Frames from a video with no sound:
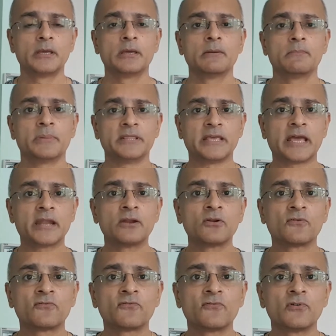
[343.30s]
By the end
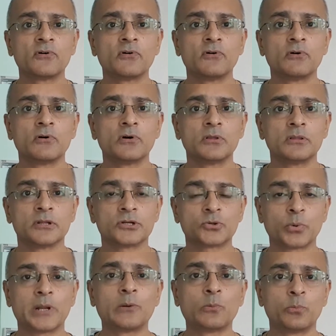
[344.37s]
of the
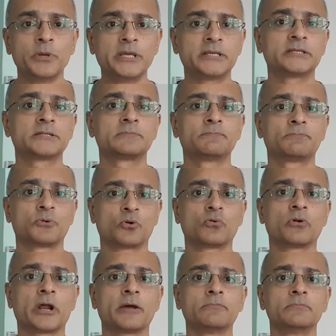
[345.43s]
12 weeks
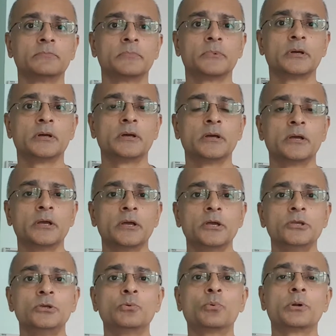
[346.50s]
program,
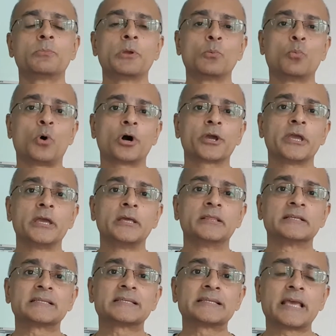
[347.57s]
you would be walking the
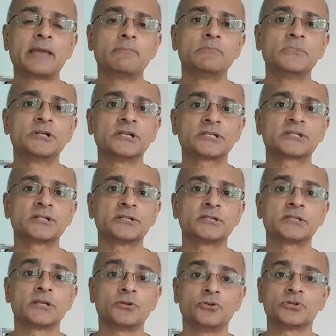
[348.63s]
same distance
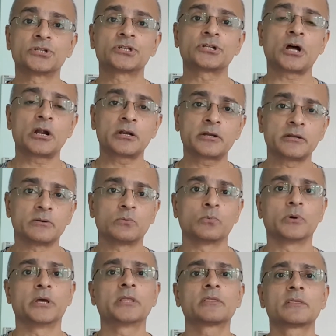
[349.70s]
that you started
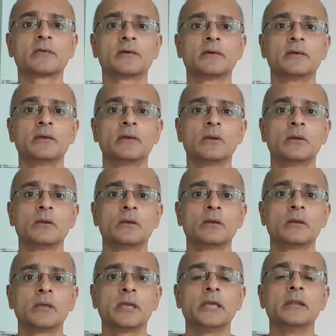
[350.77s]
with
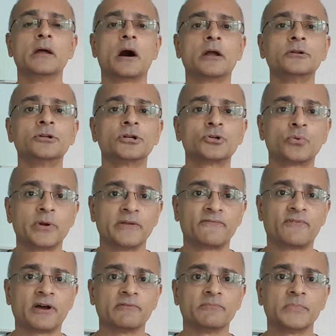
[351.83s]
in under
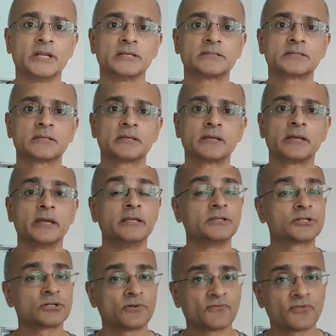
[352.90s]
25 minutes
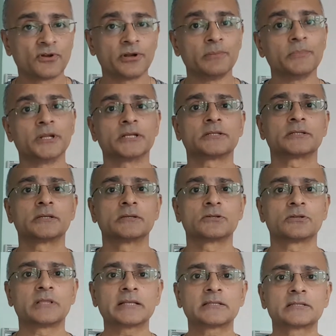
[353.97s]
instead of 30 minutes. So
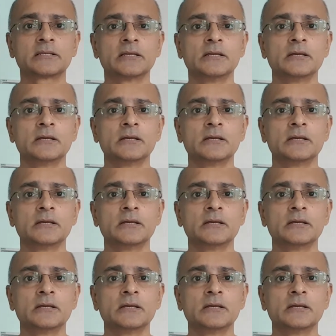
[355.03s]
that's